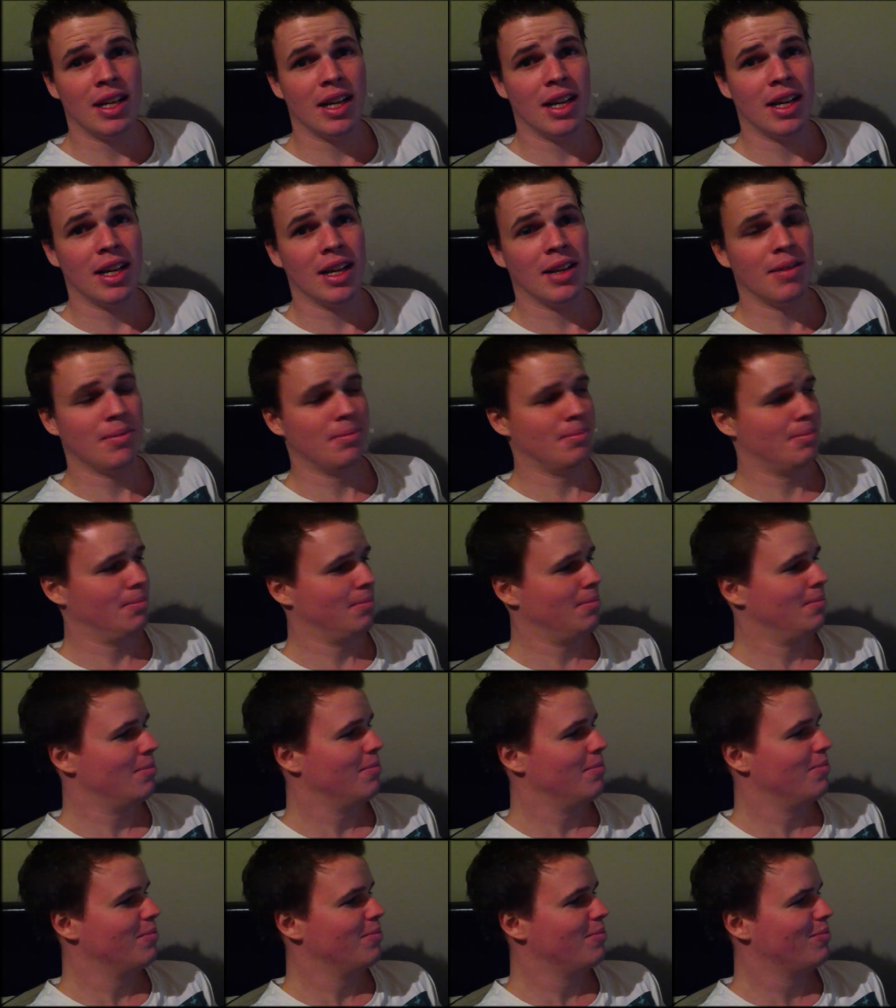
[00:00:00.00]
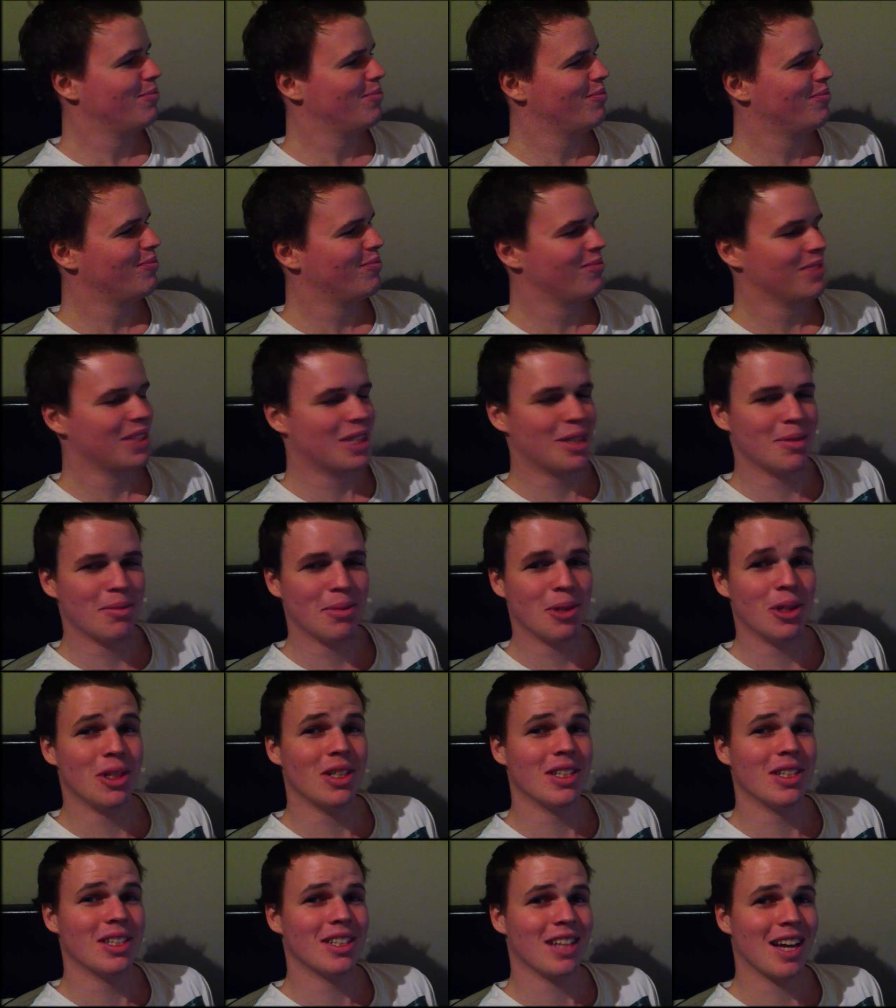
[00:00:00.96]

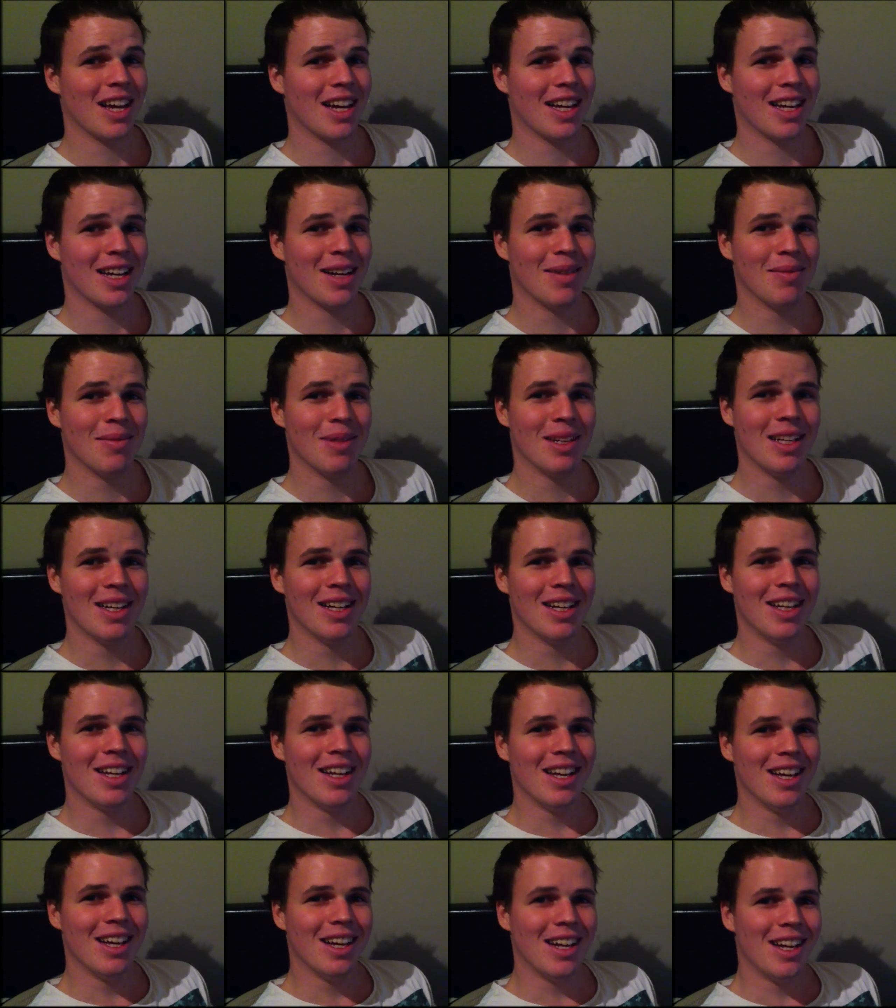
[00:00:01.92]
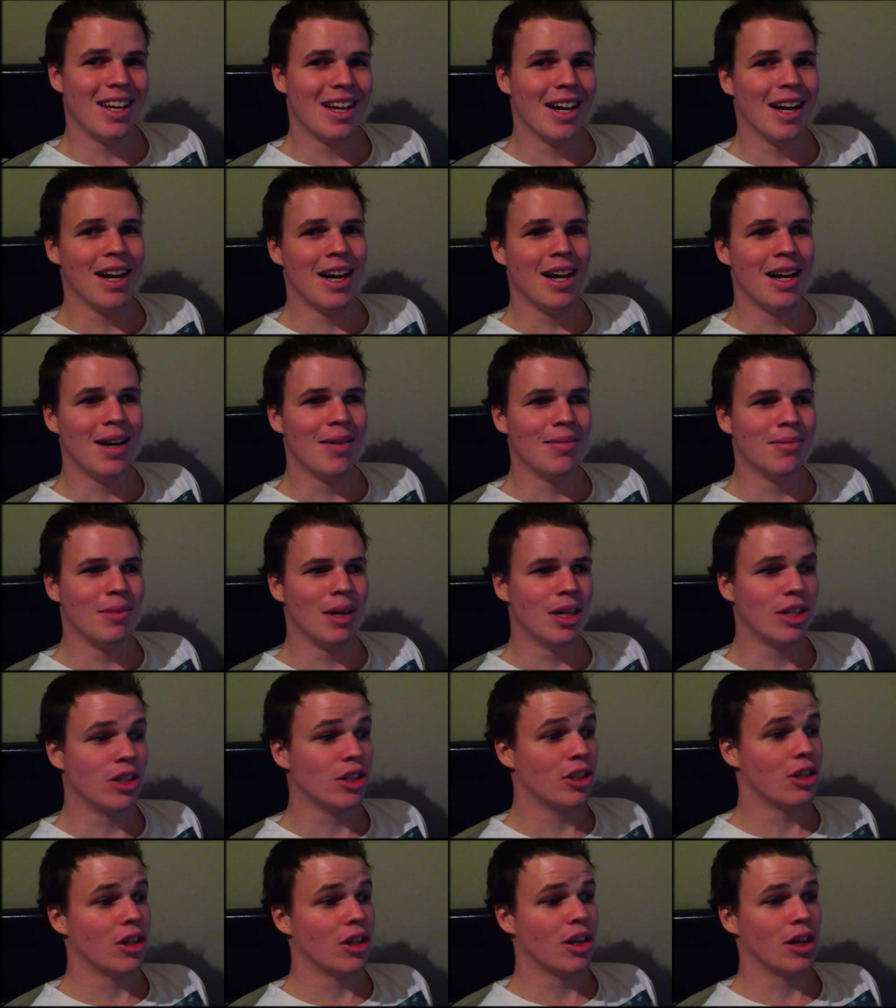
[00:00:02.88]
Computer starting up.
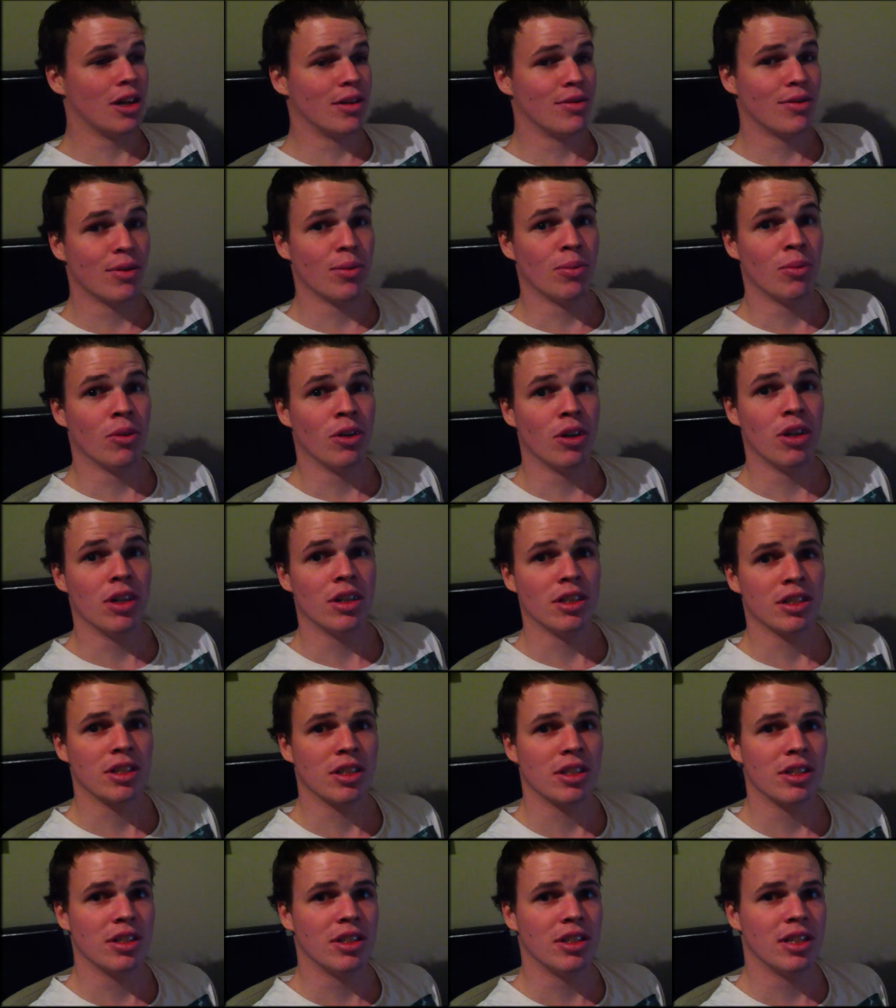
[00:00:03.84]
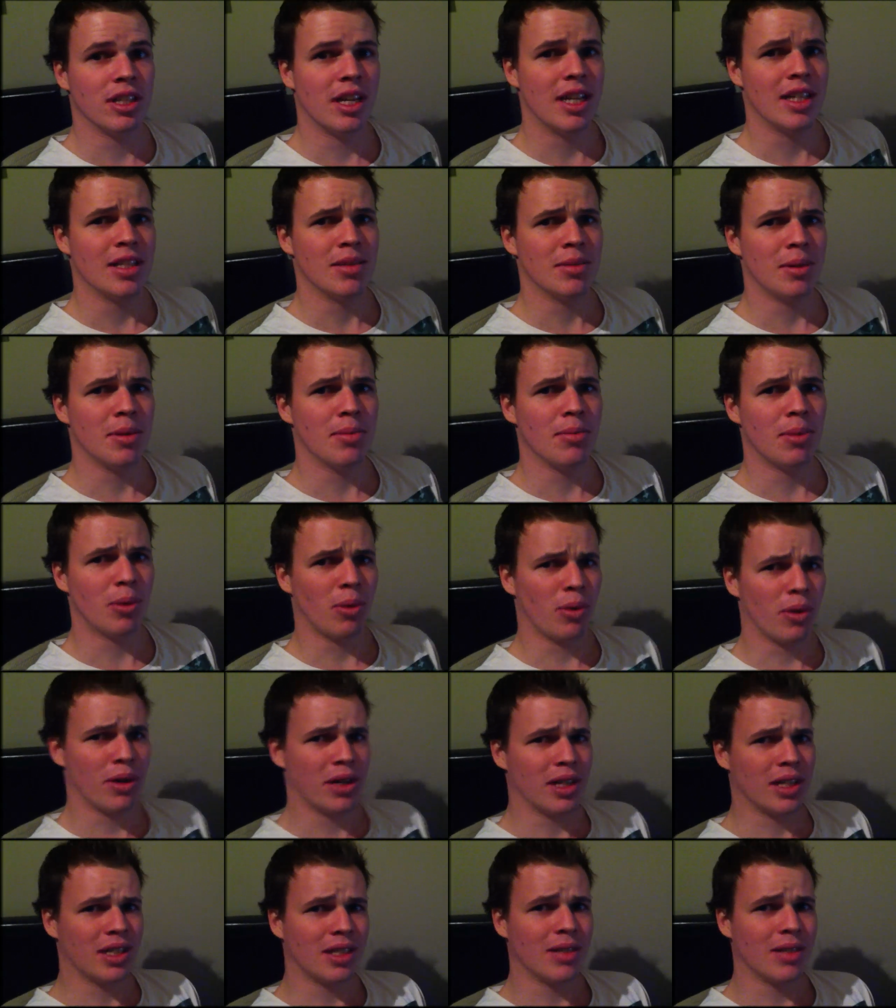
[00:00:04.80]
I just got home from work, so today's a bit
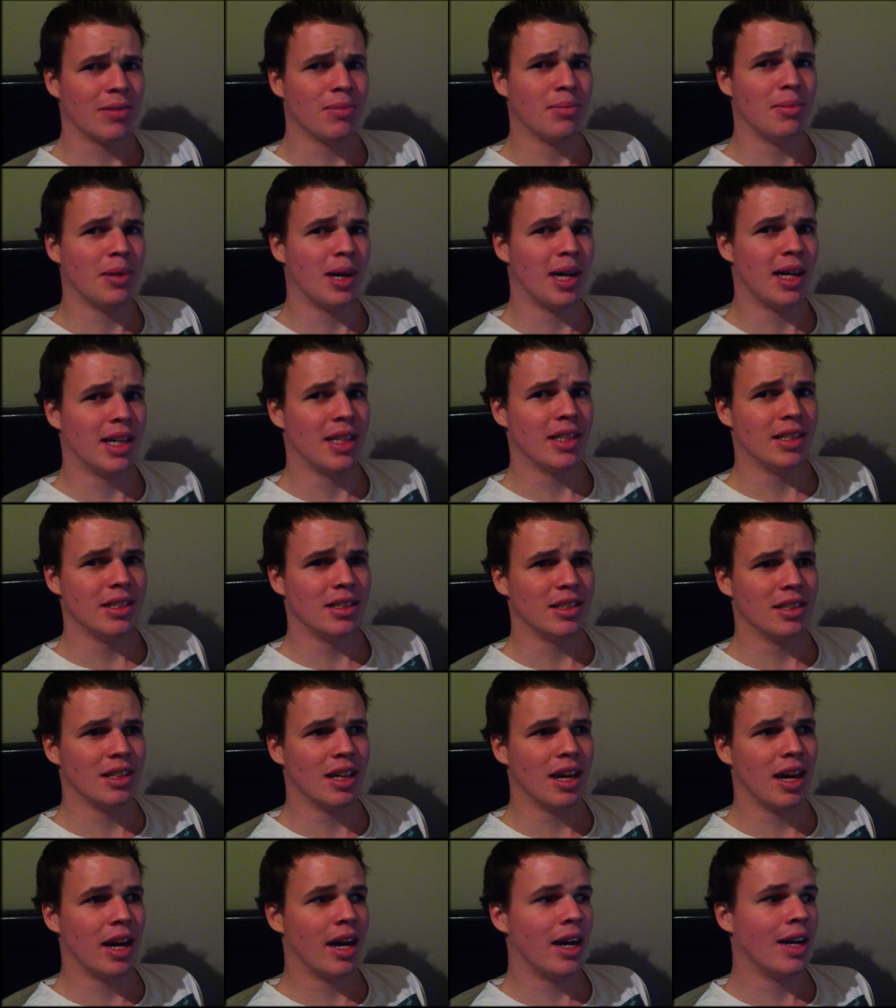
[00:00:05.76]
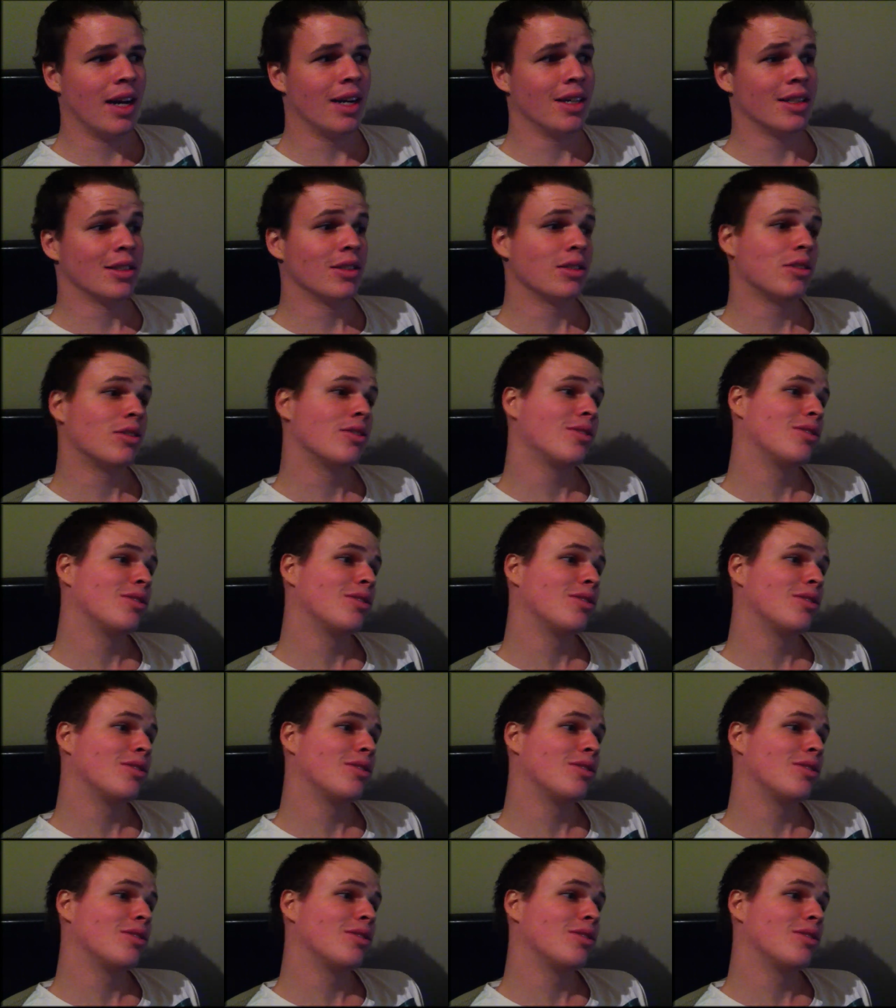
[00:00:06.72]
boring, but I